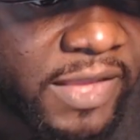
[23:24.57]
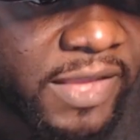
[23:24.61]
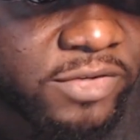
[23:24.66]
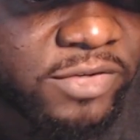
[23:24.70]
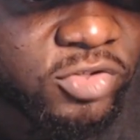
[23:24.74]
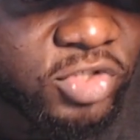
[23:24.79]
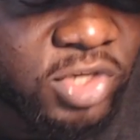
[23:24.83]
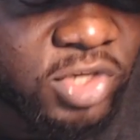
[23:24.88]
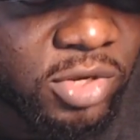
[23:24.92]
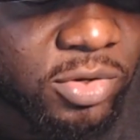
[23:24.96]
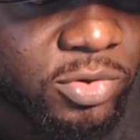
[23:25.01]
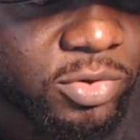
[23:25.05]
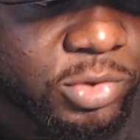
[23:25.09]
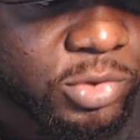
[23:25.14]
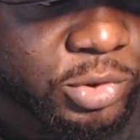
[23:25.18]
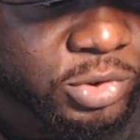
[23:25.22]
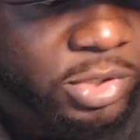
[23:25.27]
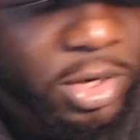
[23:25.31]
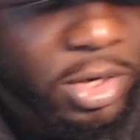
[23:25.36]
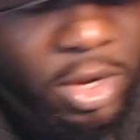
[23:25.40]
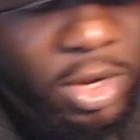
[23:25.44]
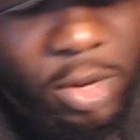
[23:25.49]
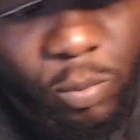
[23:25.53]
shows
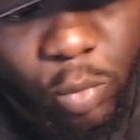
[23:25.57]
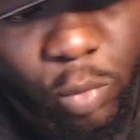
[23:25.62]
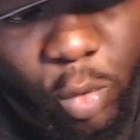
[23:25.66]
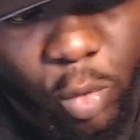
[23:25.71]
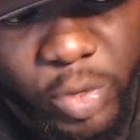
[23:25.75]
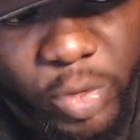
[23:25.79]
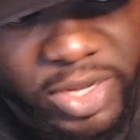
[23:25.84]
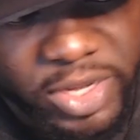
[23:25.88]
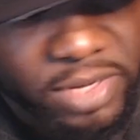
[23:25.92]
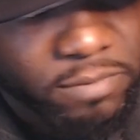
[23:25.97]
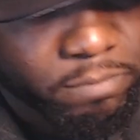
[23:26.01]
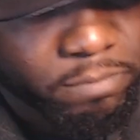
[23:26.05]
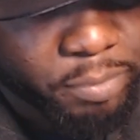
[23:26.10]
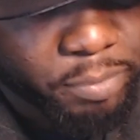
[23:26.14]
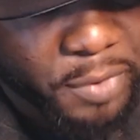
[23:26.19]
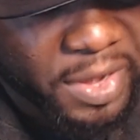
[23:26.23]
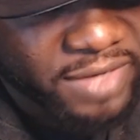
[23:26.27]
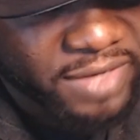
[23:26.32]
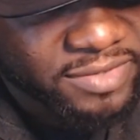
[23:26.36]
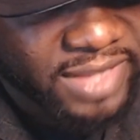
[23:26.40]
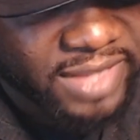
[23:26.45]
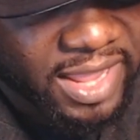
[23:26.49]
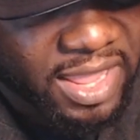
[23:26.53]
where we can
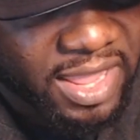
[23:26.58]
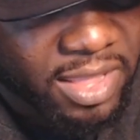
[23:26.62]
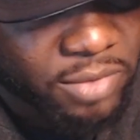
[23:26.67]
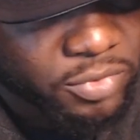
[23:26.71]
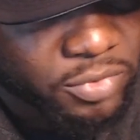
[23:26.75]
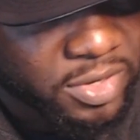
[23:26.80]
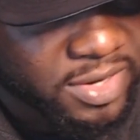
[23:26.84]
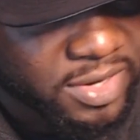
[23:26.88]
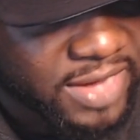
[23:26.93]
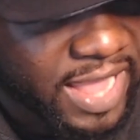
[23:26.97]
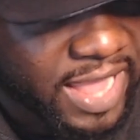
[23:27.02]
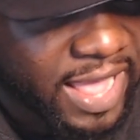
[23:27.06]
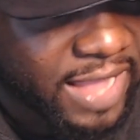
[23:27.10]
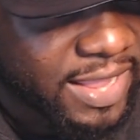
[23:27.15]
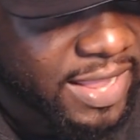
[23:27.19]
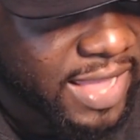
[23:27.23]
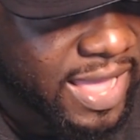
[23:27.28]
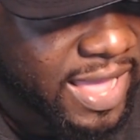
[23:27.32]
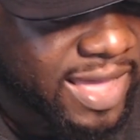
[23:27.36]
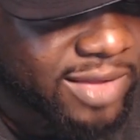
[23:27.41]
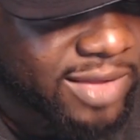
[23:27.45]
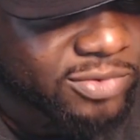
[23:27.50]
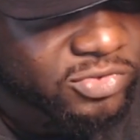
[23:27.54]
break down
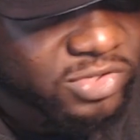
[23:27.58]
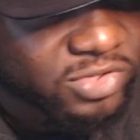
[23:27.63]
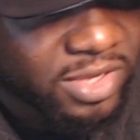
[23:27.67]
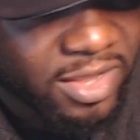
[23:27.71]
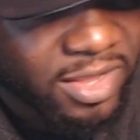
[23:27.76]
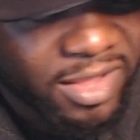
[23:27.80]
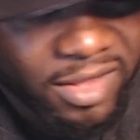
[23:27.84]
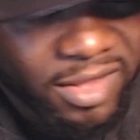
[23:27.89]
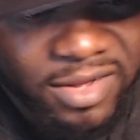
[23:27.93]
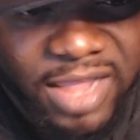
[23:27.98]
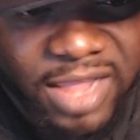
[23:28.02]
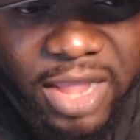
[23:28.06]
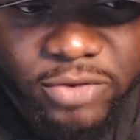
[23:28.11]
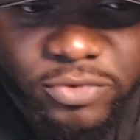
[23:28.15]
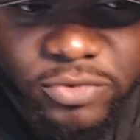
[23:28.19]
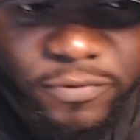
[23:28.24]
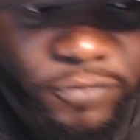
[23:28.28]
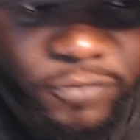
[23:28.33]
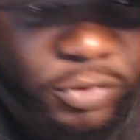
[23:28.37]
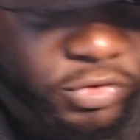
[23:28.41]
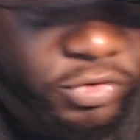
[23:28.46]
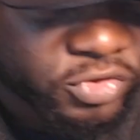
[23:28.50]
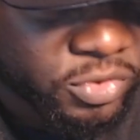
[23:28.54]
knockouts,
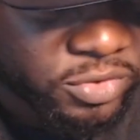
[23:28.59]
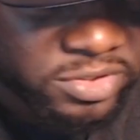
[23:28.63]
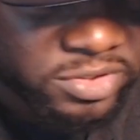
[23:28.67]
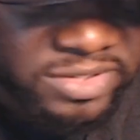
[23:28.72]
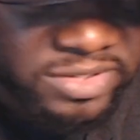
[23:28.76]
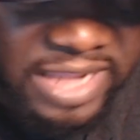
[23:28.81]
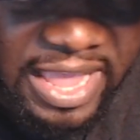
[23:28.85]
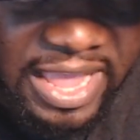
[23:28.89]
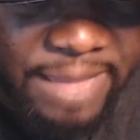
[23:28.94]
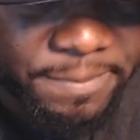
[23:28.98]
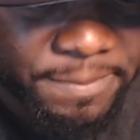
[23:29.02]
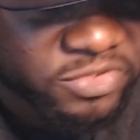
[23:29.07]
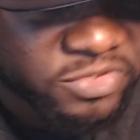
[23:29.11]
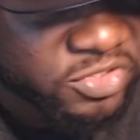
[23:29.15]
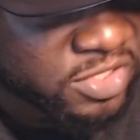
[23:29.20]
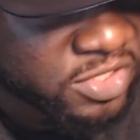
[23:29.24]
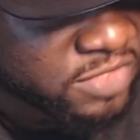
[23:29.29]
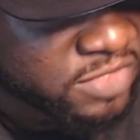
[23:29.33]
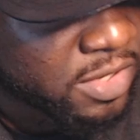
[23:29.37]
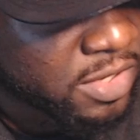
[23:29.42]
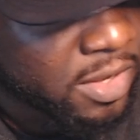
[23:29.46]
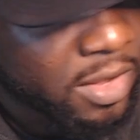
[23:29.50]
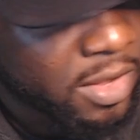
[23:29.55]
controversial
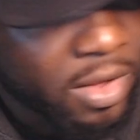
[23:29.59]
stoppages,